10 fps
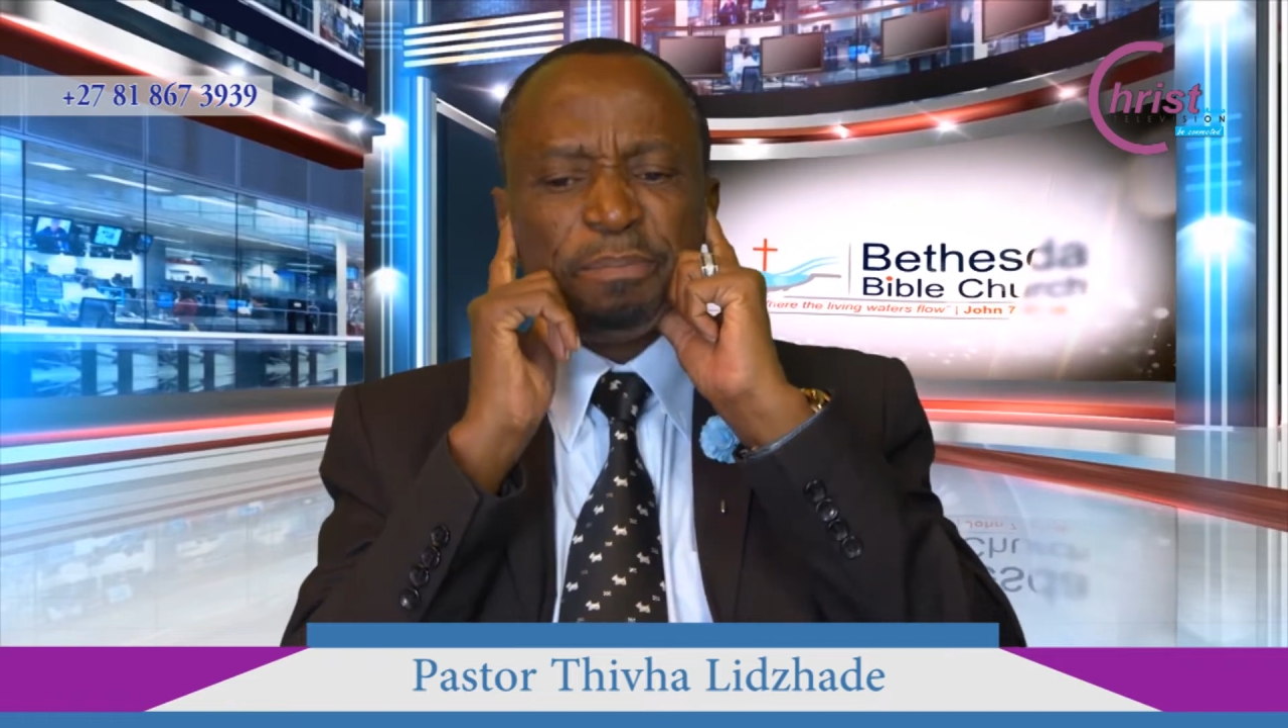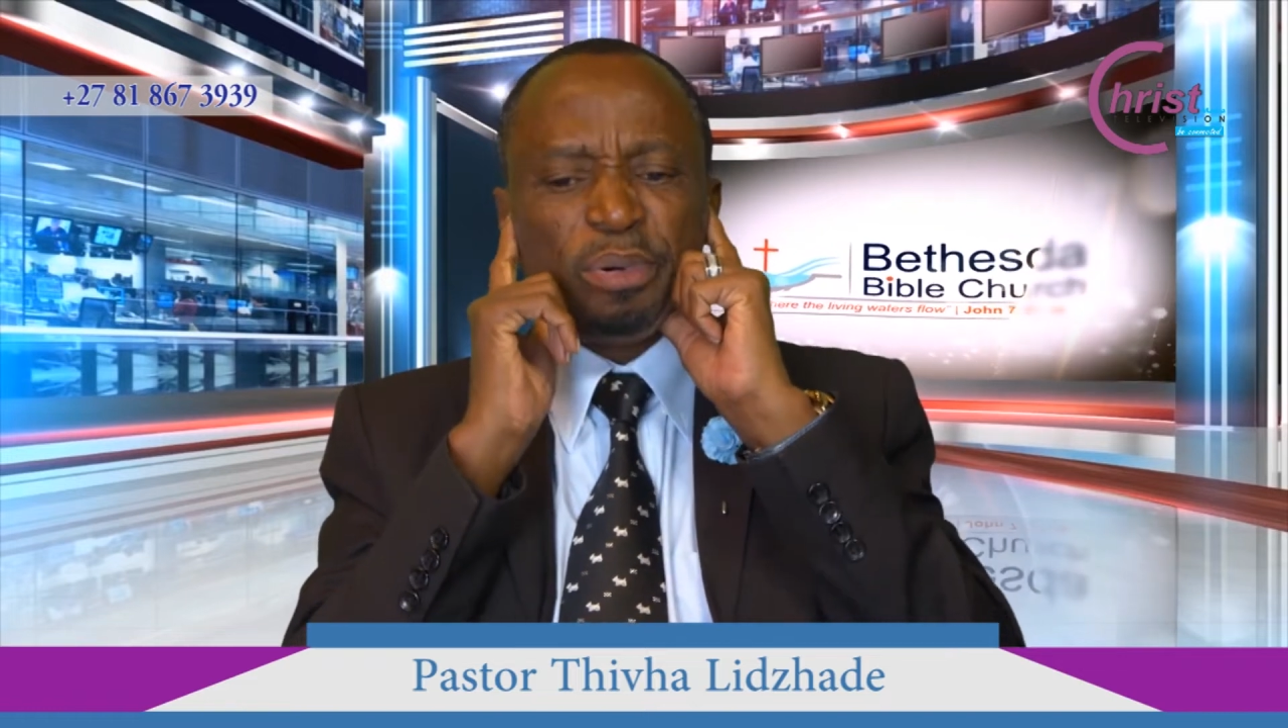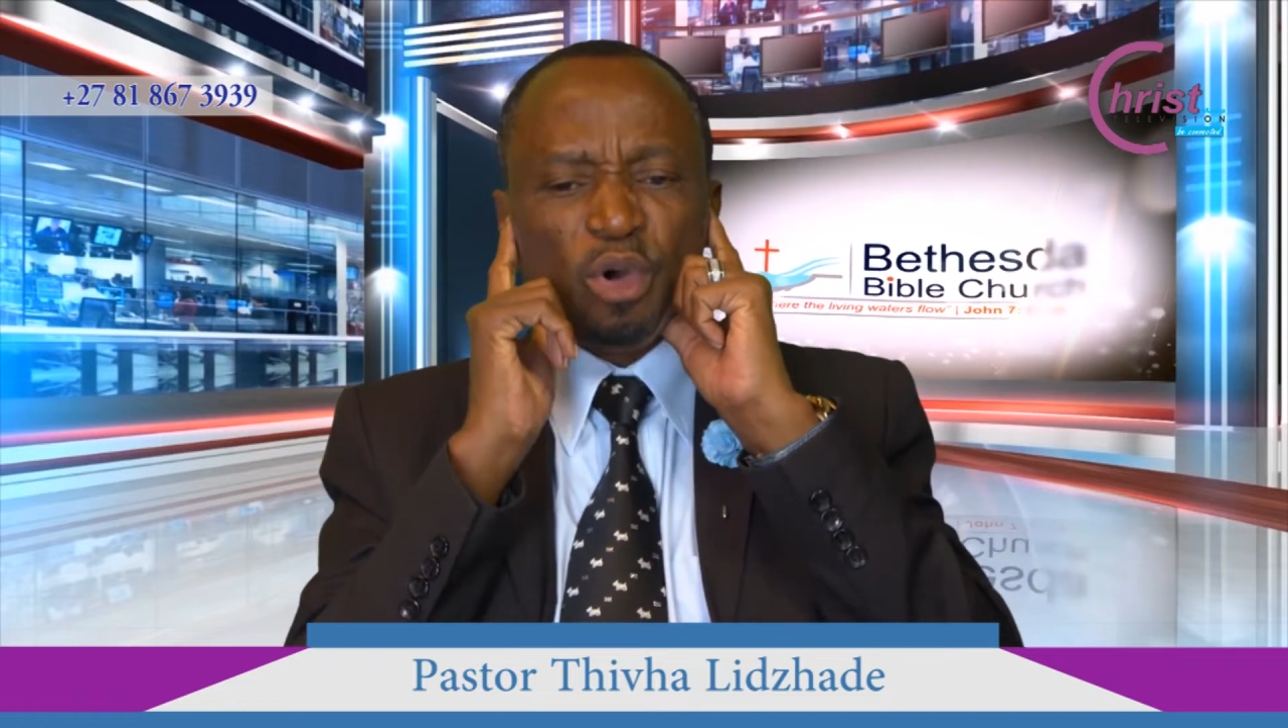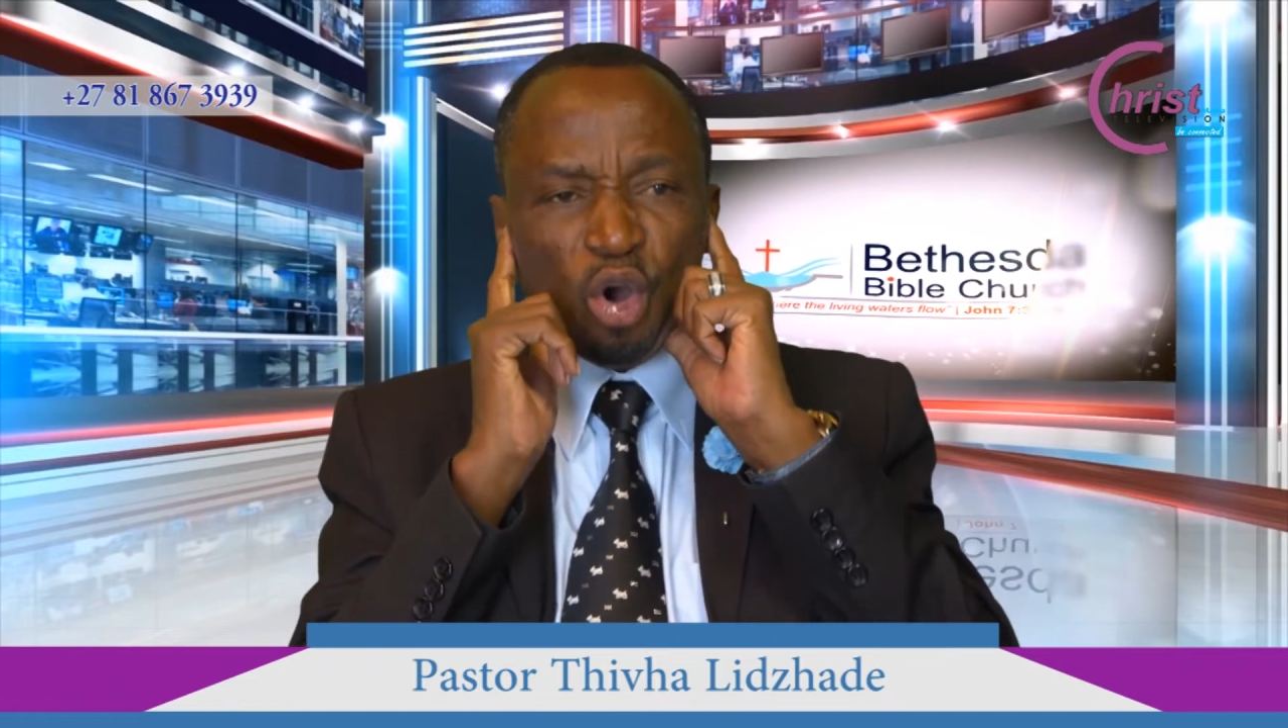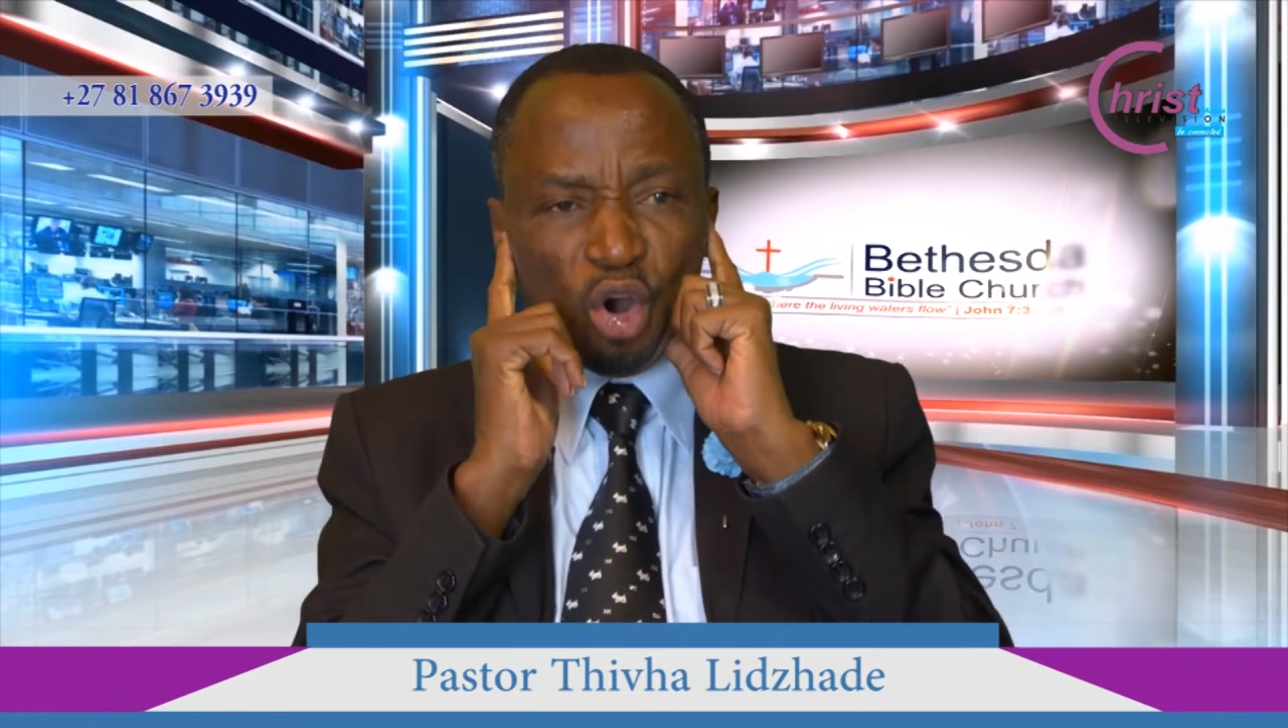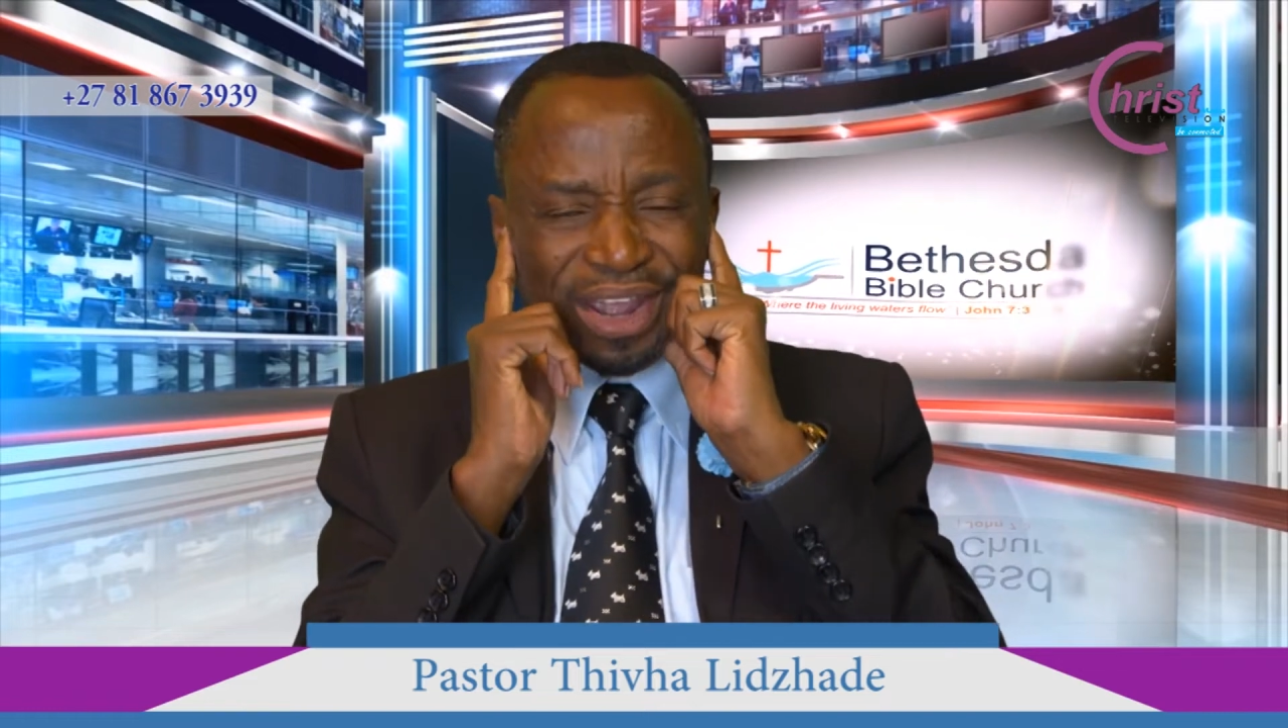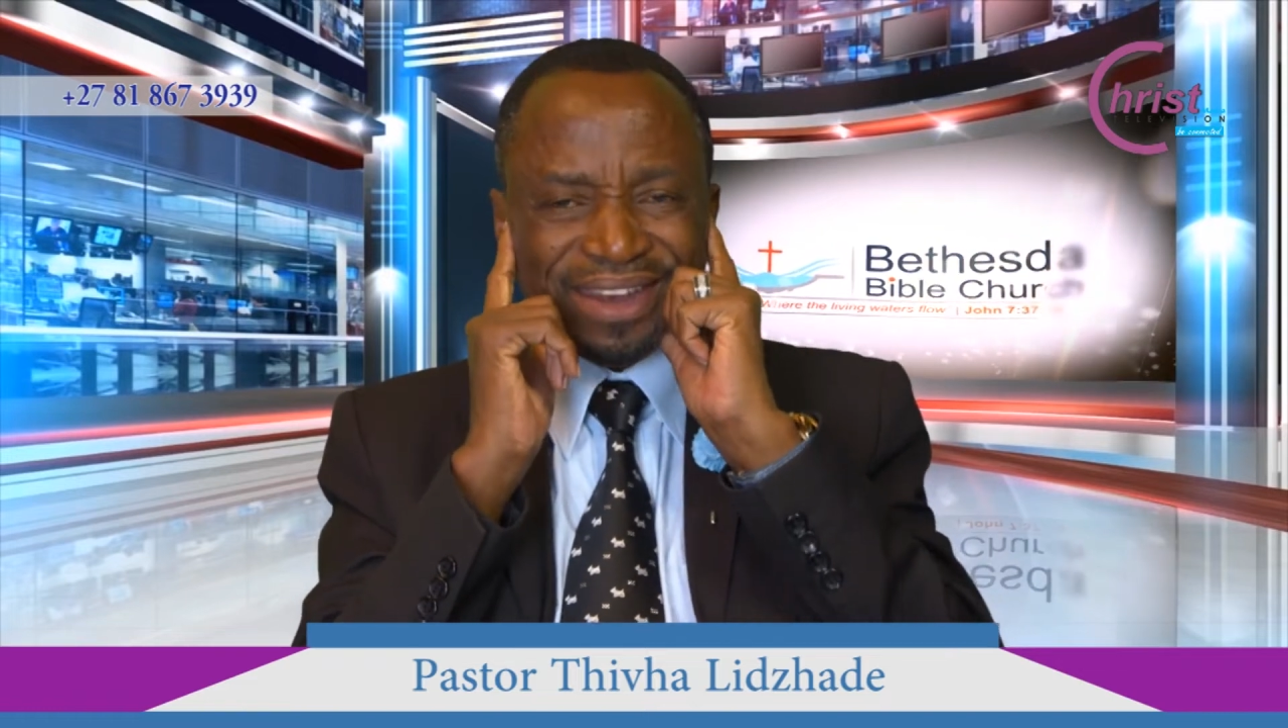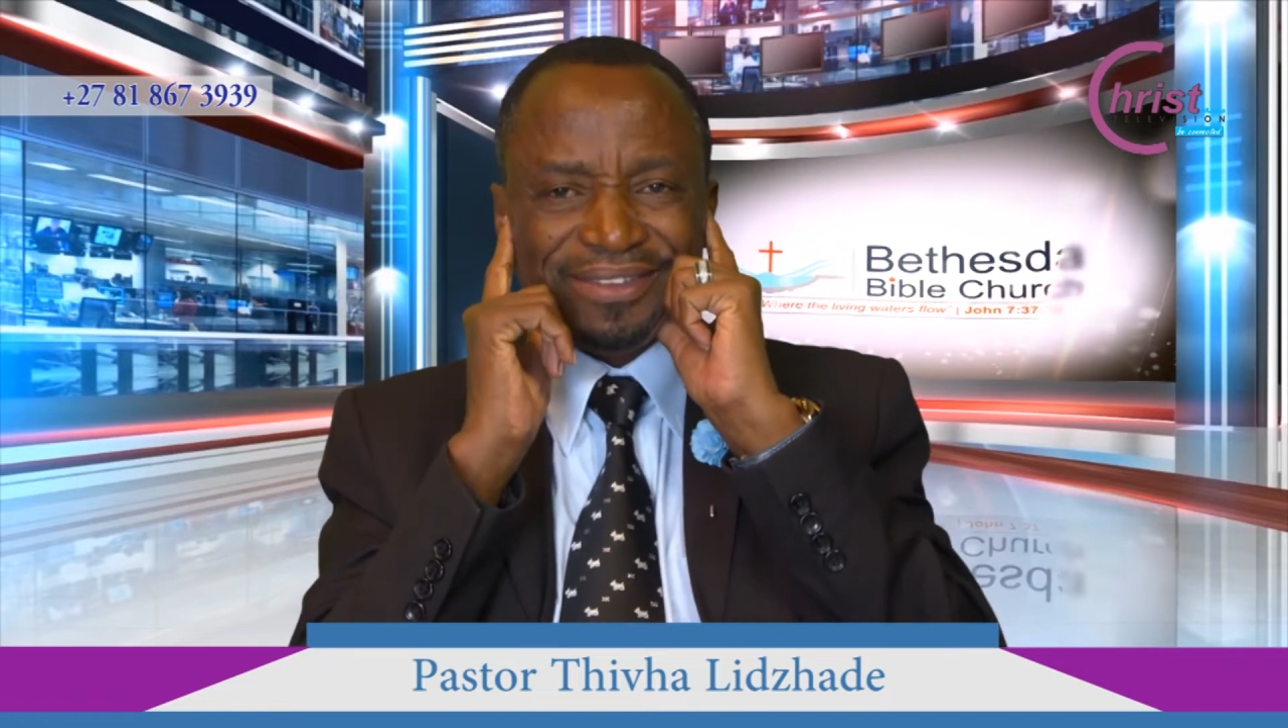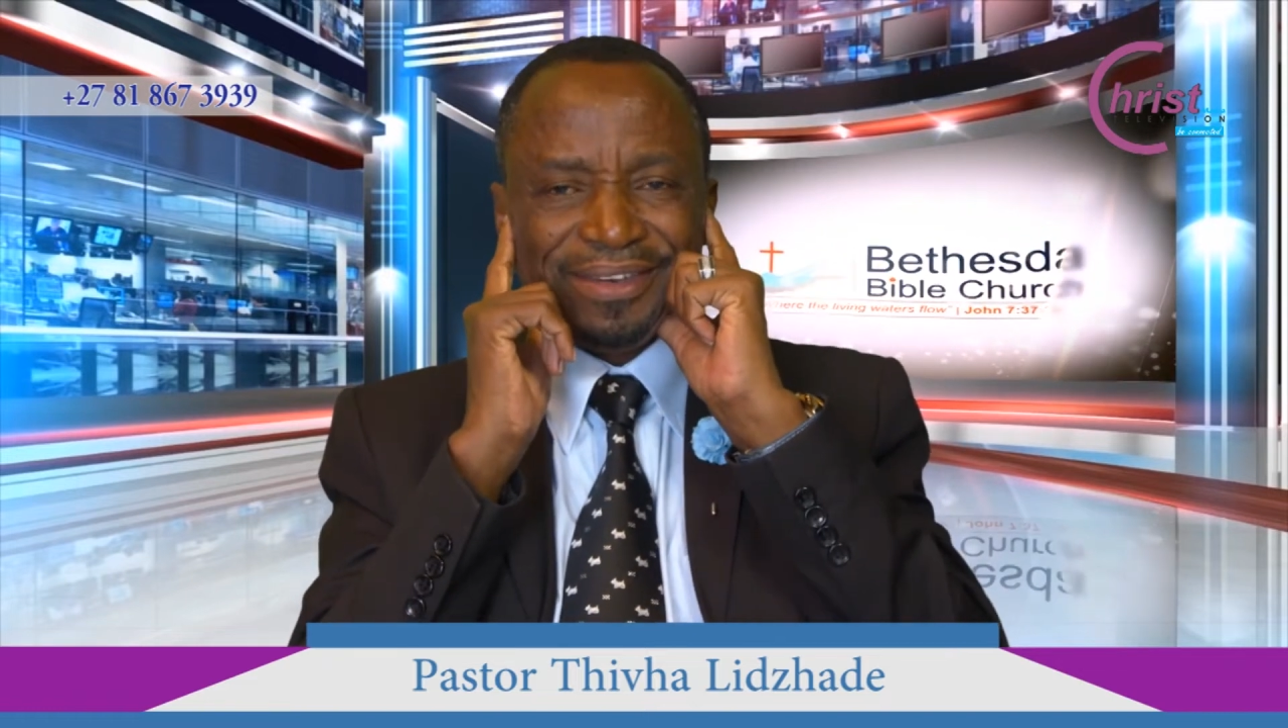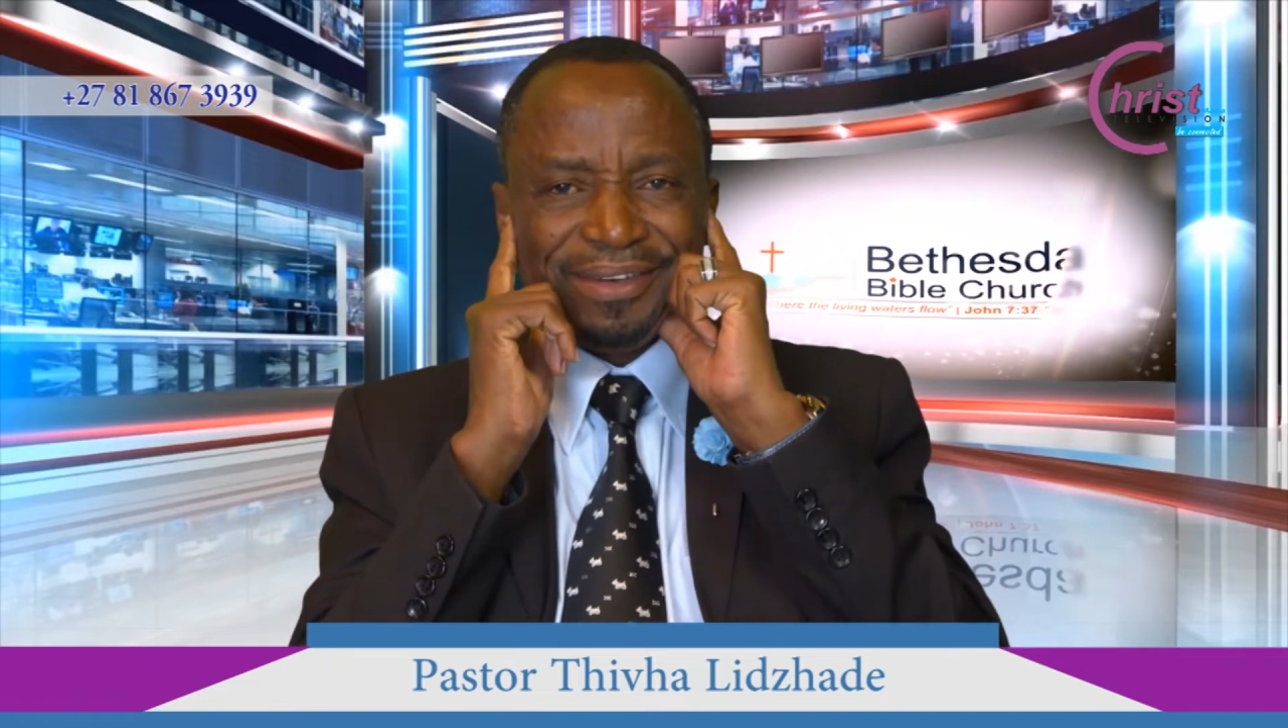
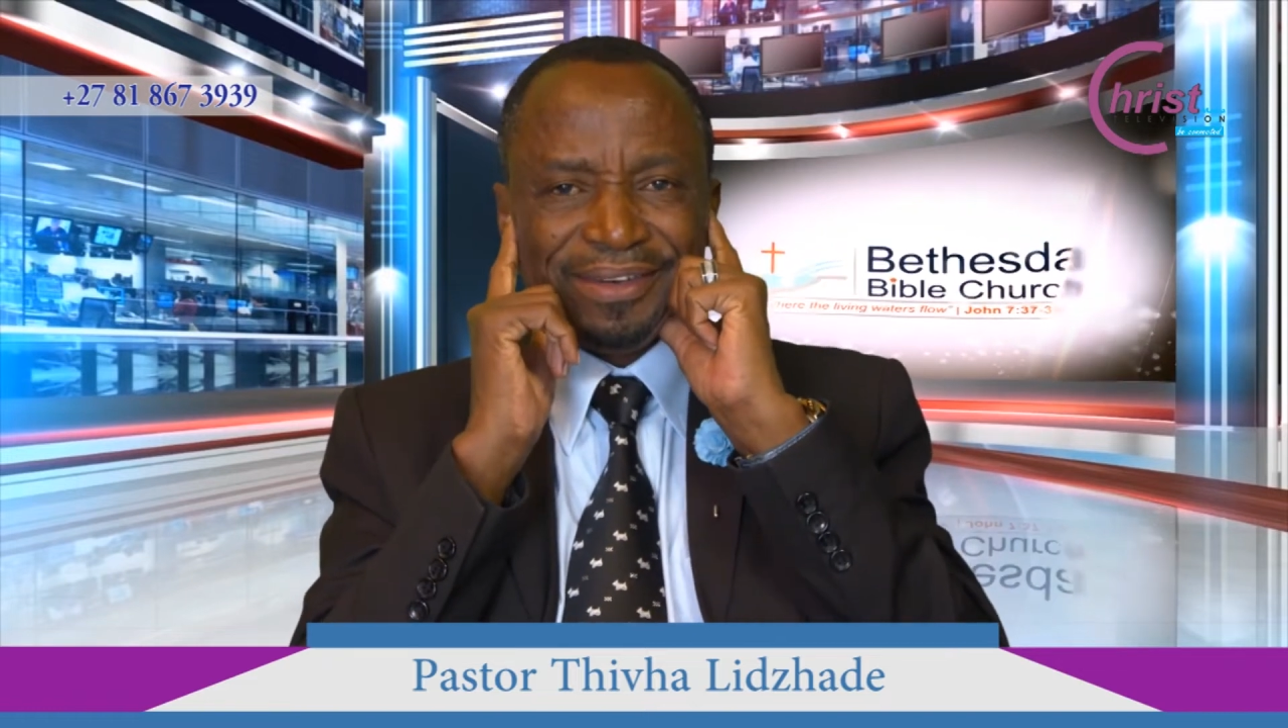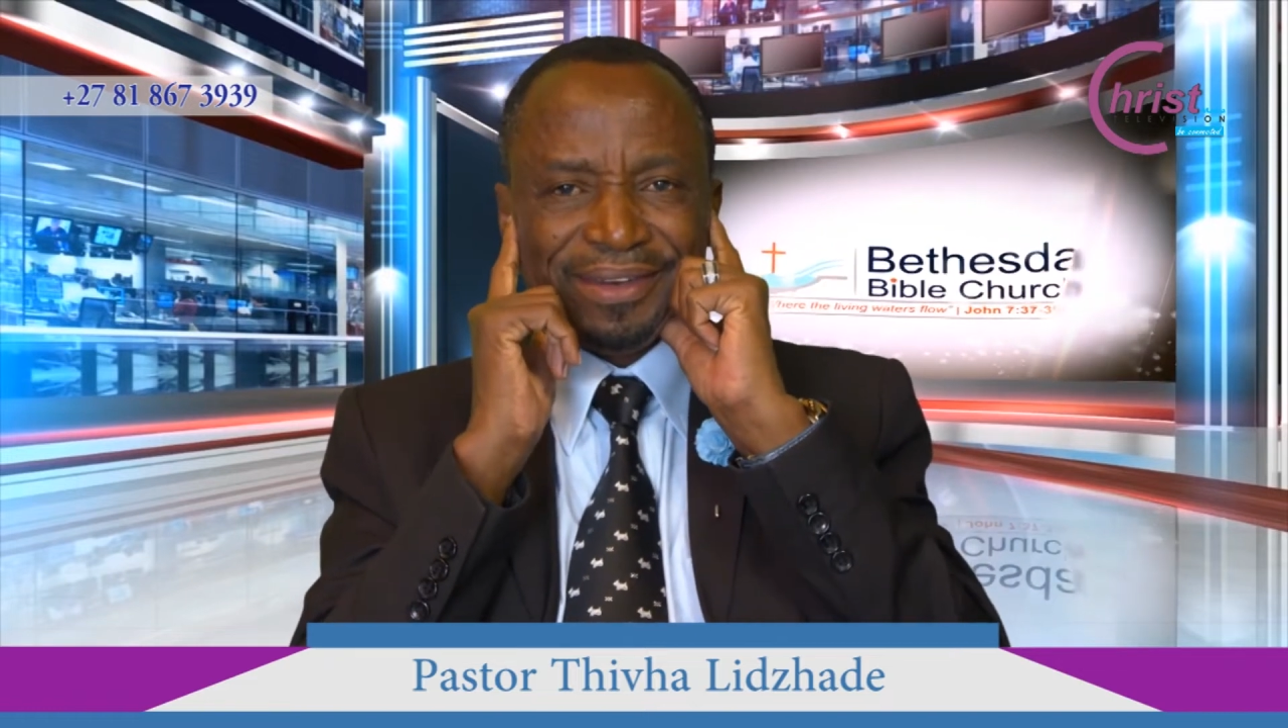point